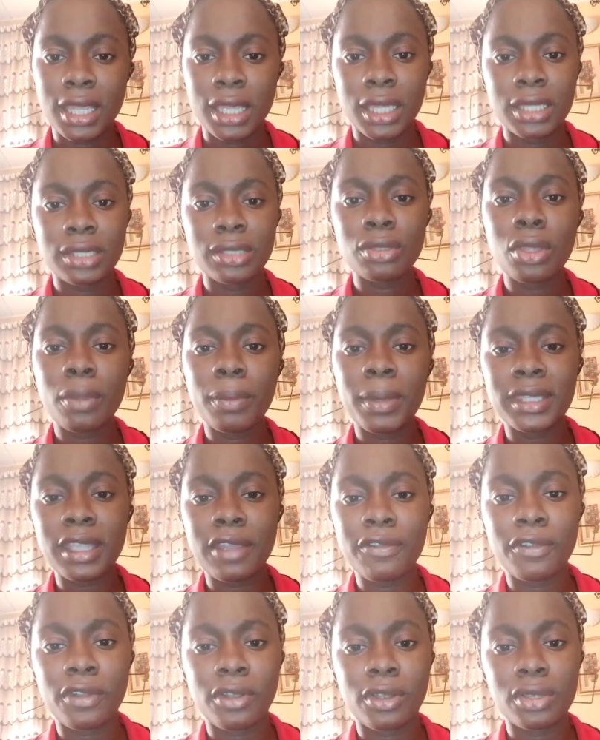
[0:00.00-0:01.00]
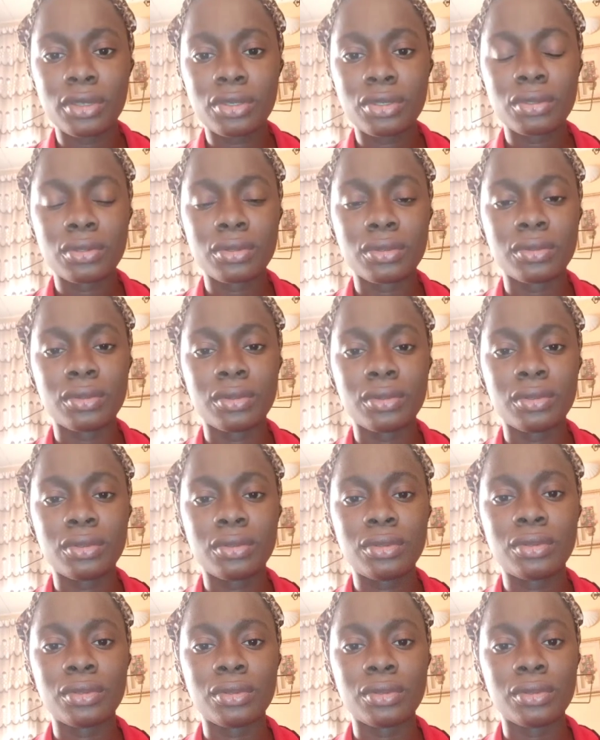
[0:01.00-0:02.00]
is it not better for us
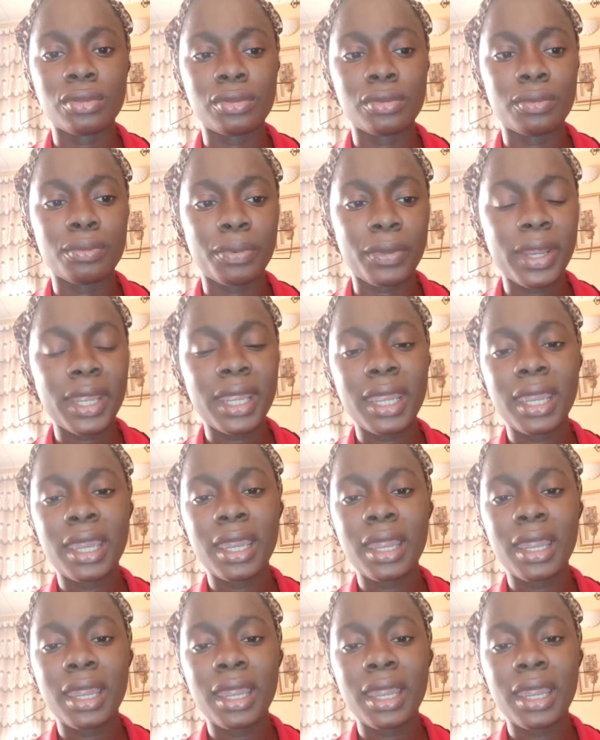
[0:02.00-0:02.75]
to bring